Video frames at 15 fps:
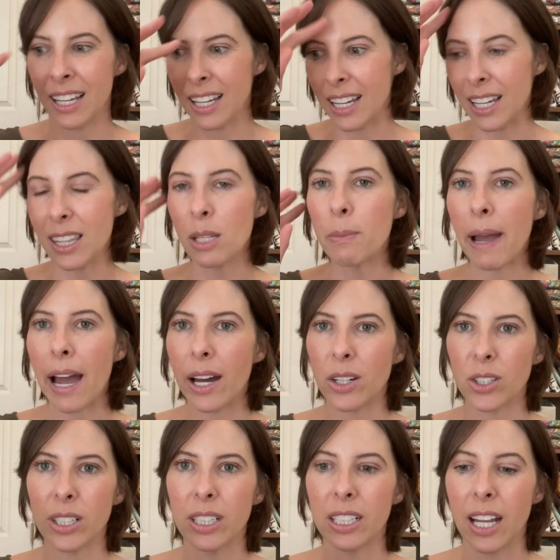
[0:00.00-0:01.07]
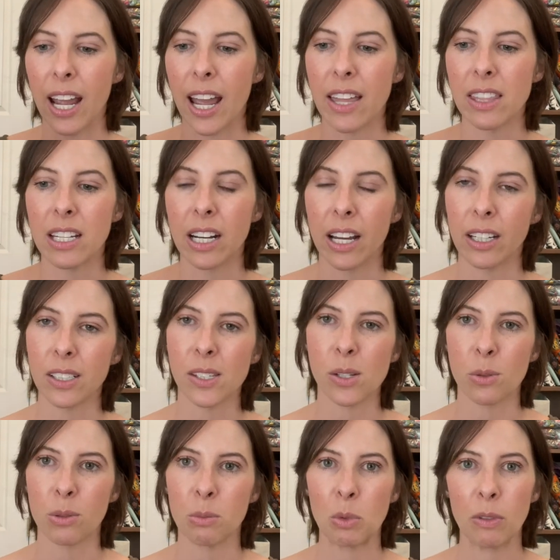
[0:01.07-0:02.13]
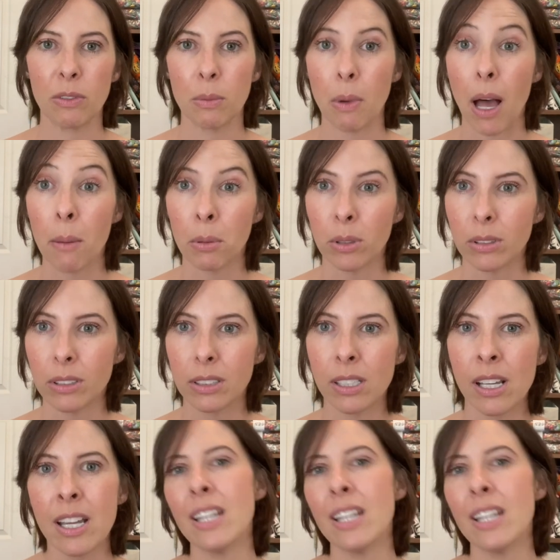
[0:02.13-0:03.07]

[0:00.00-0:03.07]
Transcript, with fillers: in the pattern and then I also removed bobbles.